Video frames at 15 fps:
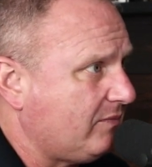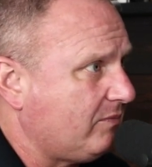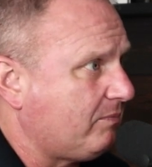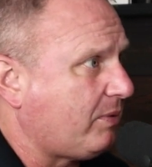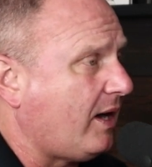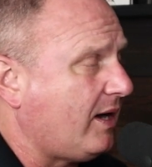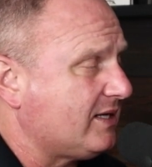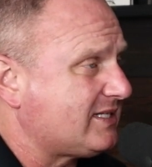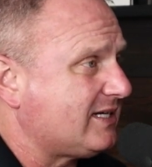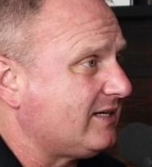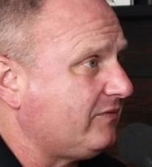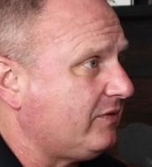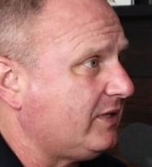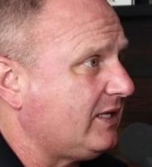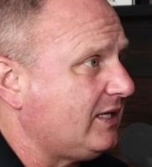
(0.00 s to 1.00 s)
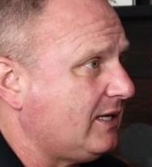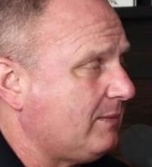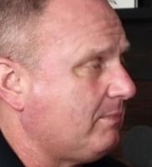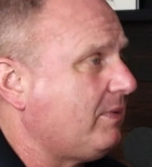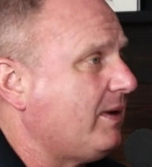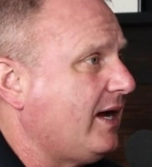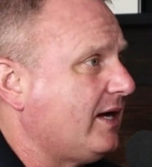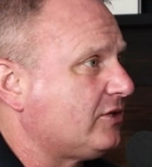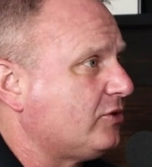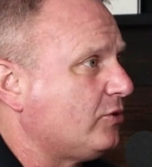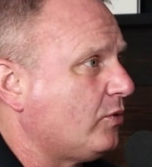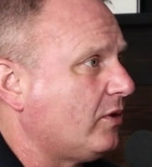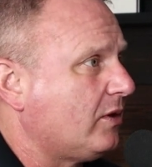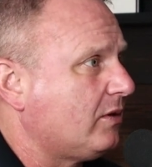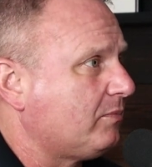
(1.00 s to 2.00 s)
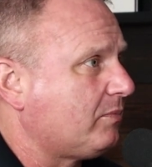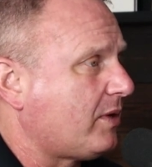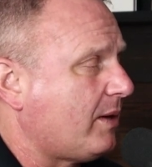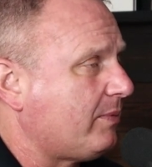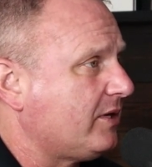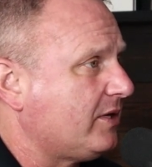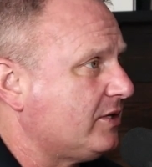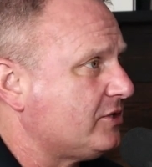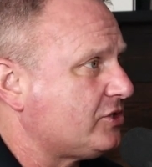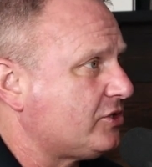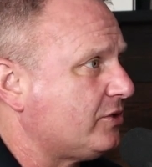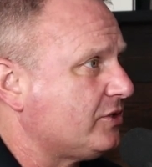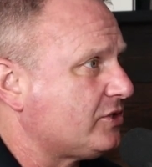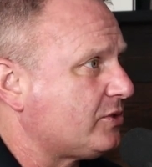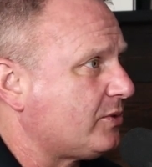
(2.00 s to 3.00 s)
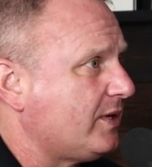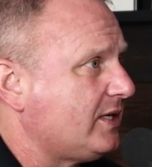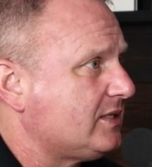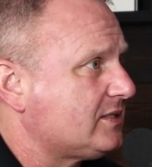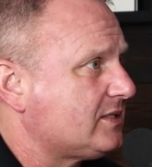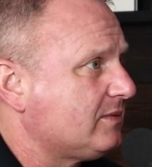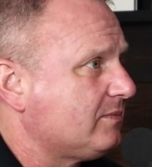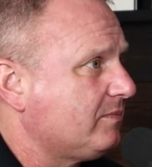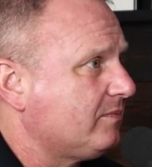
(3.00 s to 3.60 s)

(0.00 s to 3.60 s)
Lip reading: positively impact your property insurance rates.